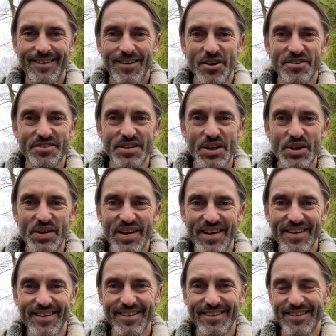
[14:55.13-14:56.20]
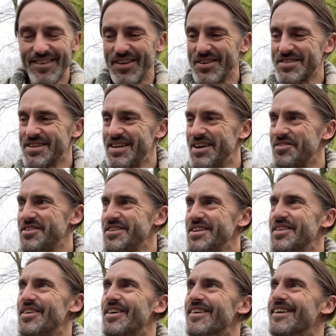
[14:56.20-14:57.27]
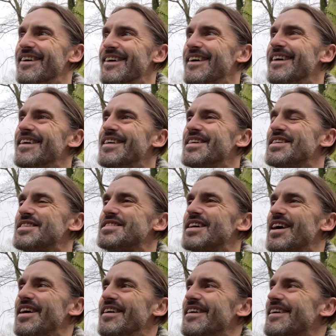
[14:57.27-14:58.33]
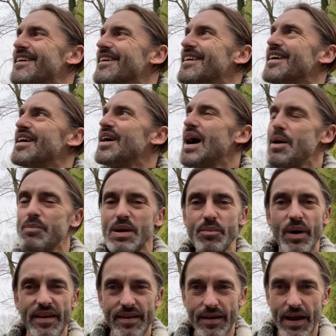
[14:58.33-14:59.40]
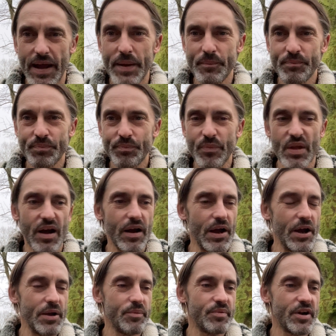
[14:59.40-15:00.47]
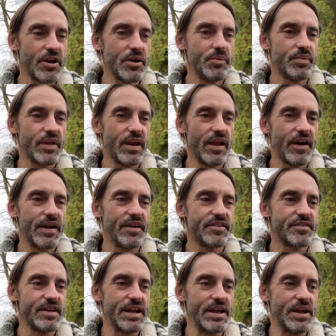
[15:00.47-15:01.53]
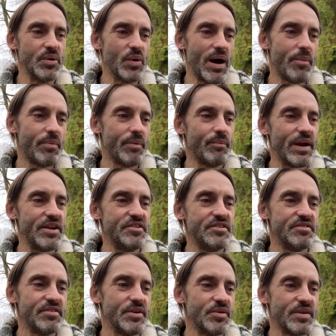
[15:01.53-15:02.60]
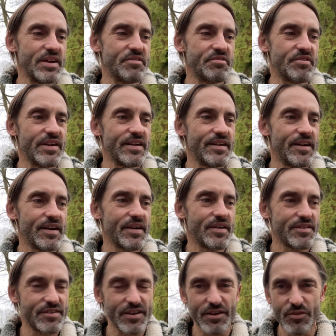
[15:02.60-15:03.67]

I salute you lots of love to you all so happy Monday I hope I hope the light has lit you up and made you feel different and like I say